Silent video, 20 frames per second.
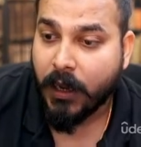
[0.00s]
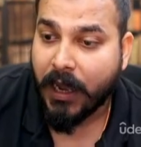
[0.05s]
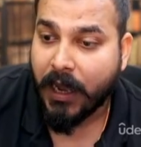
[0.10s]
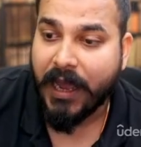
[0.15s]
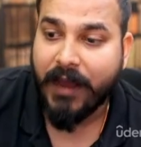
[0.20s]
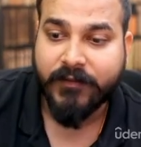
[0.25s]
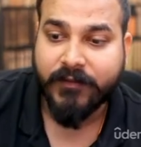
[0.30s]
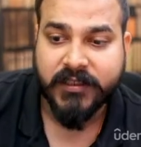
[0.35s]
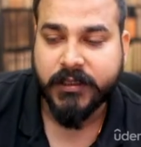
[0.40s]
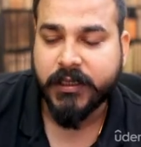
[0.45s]

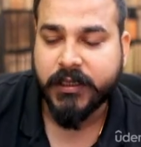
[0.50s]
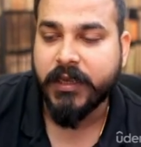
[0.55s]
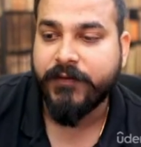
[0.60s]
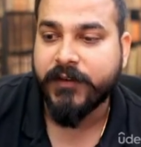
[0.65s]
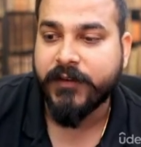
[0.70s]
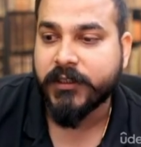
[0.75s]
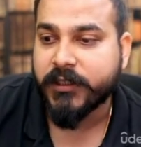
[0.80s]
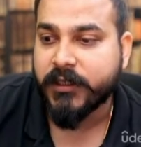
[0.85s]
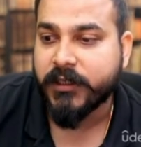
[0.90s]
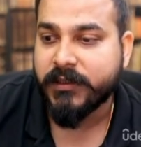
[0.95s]
I have these three
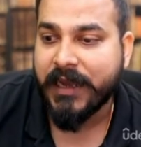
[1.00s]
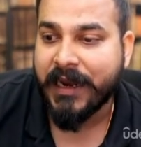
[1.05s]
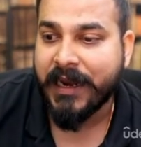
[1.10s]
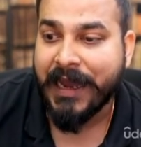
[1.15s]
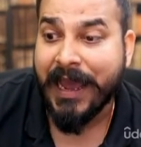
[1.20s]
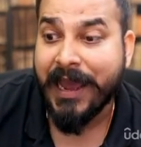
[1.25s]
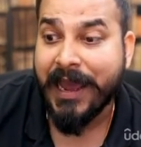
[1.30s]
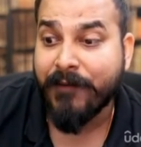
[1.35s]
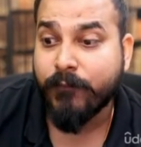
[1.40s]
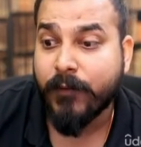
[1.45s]
features
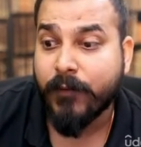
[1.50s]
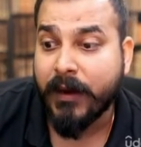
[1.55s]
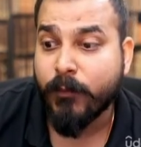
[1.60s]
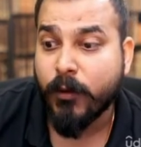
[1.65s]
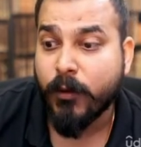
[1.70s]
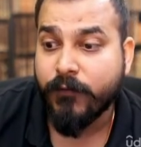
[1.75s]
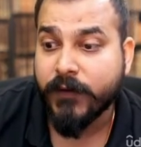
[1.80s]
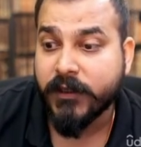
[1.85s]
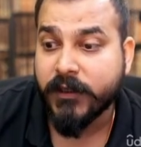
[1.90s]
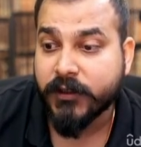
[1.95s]
and I have one
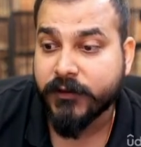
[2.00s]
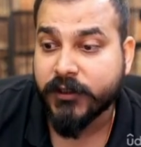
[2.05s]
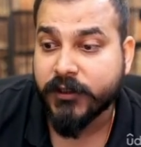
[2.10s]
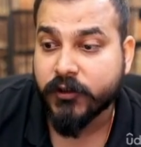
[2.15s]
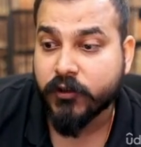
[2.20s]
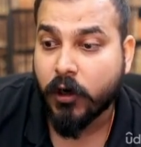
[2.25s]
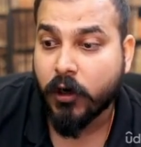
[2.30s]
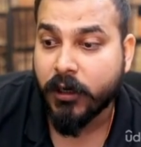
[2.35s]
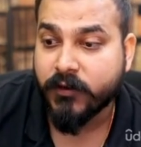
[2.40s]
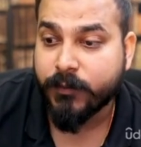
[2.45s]
more feature which
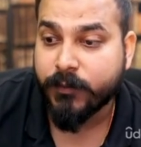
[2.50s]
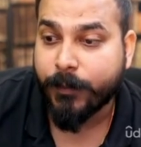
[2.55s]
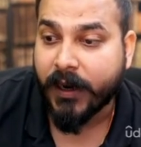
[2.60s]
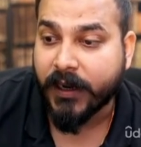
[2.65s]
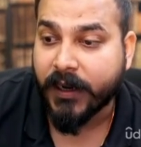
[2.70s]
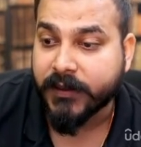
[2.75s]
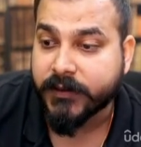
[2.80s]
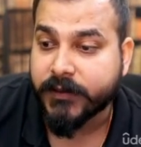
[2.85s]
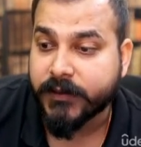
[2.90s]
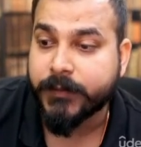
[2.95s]
is called as
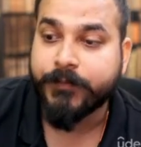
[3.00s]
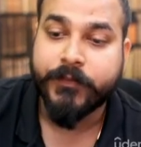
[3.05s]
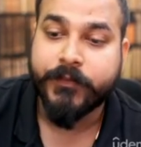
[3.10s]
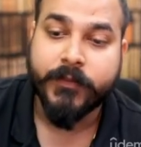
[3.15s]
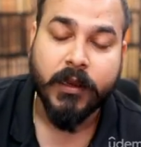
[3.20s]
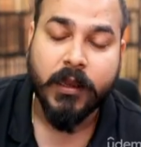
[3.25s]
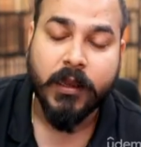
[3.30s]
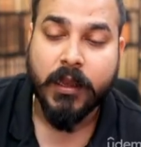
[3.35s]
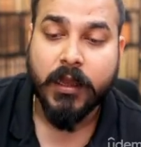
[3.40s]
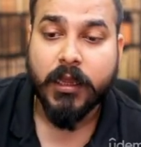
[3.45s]
price.
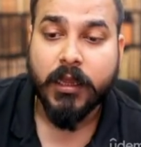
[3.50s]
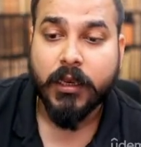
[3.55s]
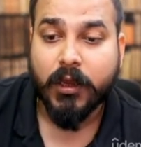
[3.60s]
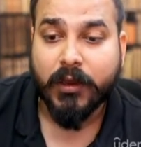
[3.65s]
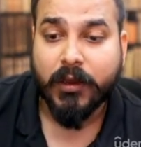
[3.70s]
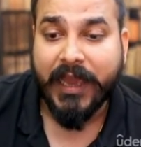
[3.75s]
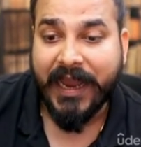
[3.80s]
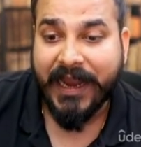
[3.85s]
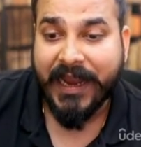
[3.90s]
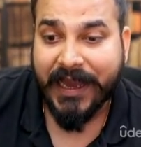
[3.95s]

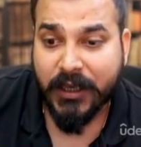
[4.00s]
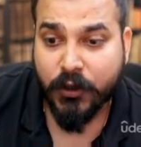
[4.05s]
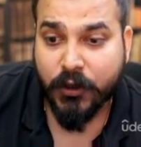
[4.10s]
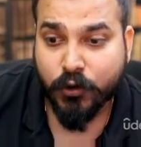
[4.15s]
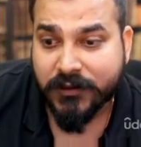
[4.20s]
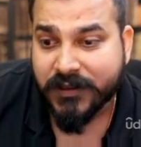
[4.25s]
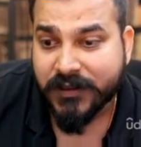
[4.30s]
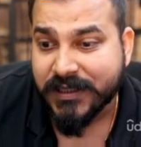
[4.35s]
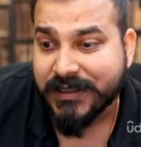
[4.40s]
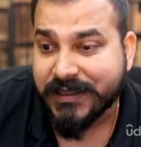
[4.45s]
Now, can I
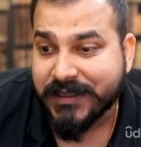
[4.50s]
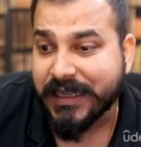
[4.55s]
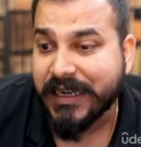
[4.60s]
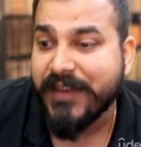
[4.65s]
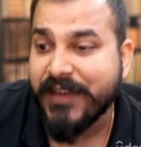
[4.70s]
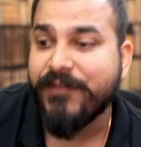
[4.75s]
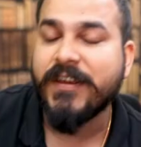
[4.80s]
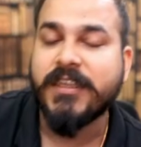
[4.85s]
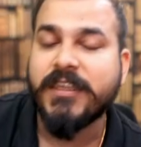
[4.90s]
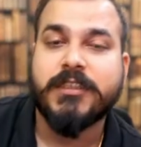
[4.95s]
use this
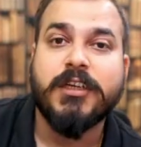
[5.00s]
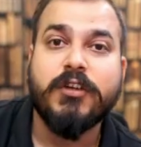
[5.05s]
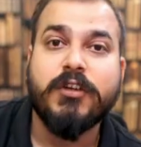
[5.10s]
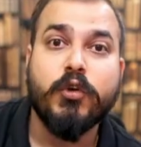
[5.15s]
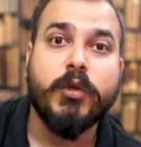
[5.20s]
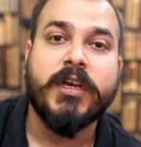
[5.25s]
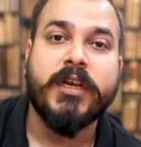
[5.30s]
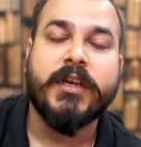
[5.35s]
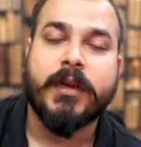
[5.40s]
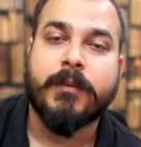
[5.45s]
three feature
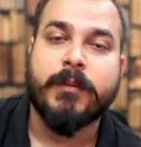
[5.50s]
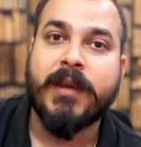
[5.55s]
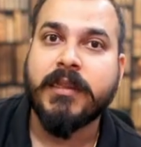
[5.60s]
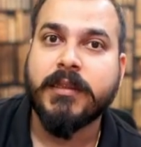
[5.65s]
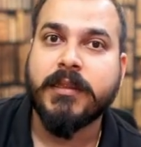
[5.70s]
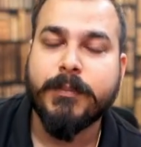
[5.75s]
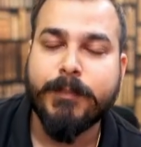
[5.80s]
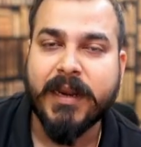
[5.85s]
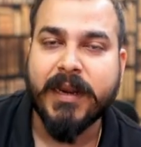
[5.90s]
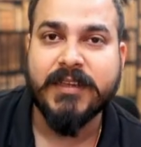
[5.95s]
to
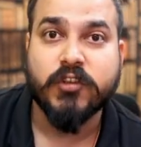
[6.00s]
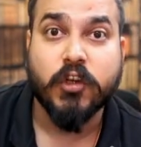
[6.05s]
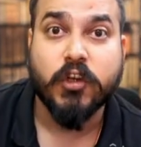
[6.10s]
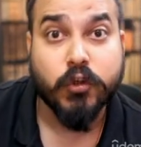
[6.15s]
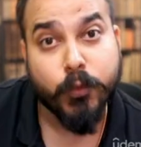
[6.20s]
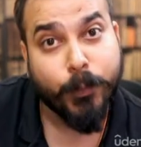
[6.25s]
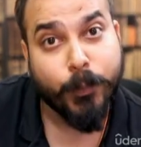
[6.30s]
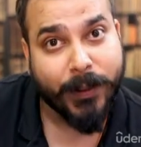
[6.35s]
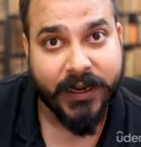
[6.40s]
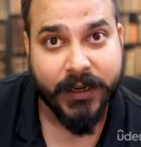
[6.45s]
determine the price or
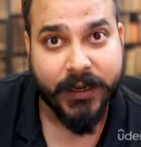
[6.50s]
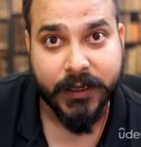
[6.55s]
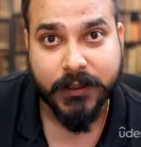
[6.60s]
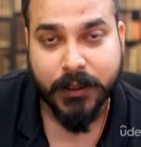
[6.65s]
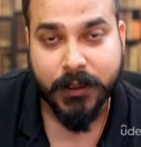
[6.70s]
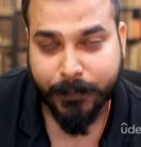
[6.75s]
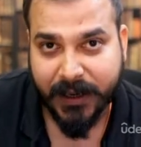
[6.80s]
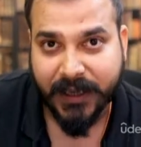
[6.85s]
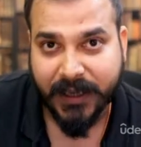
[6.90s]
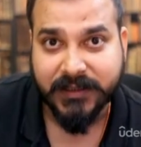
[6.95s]
to
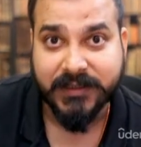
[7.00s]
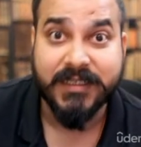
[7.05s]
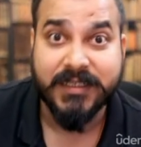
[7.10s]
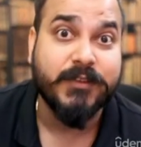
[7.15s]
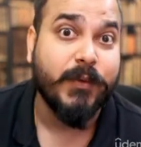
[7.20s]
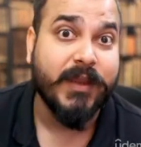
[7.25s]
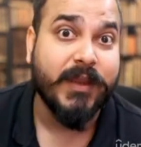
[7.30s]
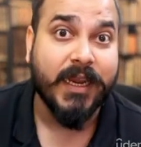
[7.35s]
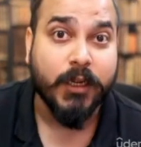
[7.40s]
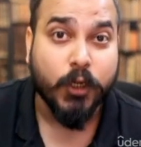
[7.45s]
predict the price?
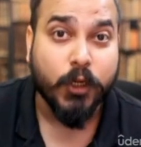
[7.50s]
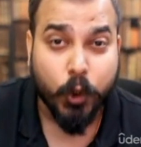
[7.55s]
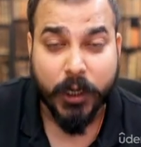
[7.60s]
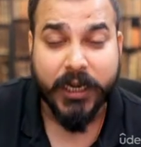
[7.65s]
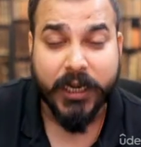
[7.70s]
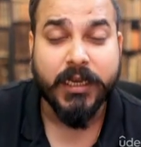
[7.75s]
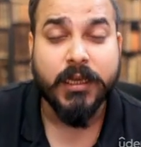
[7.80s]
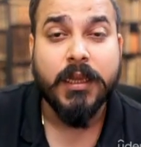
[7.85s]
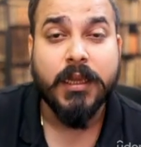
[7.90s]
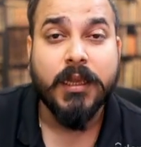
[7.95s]
Yes, we can do
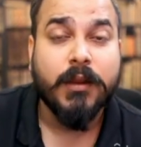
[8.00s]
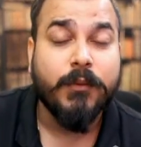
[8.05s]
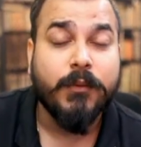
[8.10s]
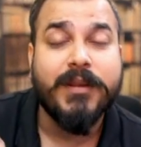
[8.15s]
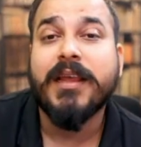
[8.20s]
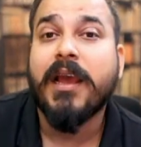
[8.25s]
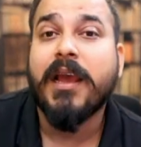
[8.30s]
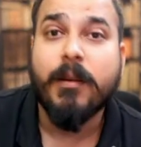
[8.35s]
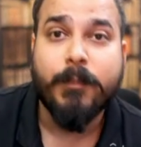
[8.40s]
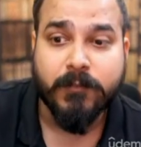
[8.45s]
it
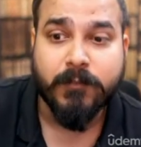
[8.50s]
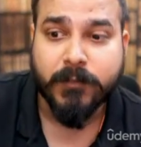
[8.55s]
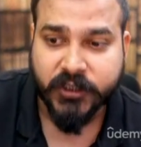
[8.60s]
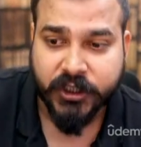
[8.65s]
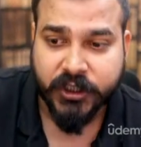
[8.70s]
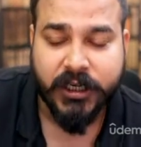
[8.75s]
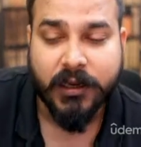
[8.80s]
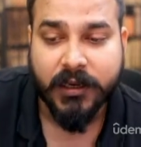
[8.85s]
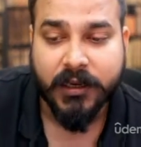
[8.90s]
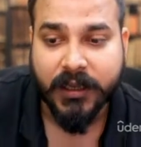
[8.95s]
with the help of
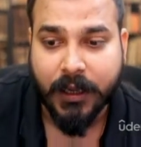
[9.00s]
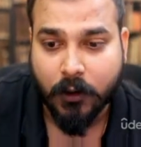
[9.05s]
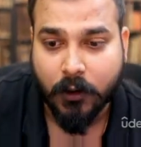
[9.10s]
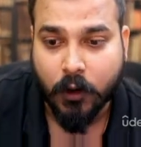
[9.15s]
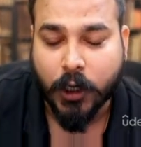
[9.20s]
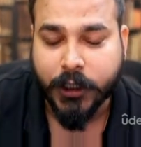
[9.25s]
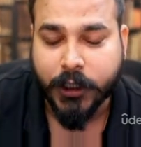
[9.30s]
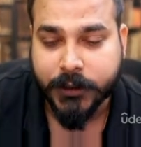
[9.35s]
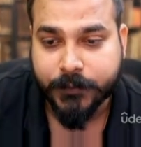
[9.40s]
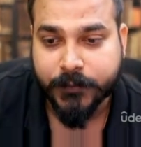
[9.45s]
machine learning
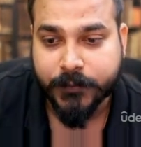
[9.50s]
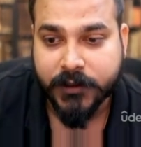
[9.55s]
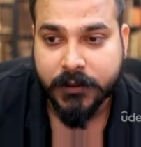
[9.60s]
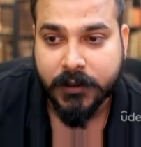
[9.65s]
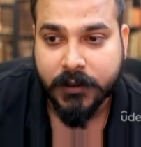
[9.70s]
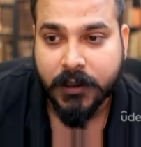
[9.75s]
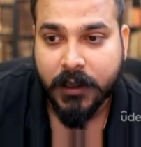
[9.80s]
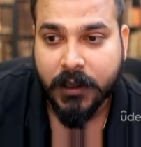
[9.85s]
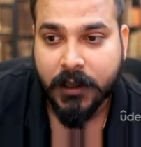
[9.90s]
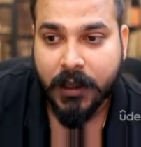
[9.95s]
algorithms.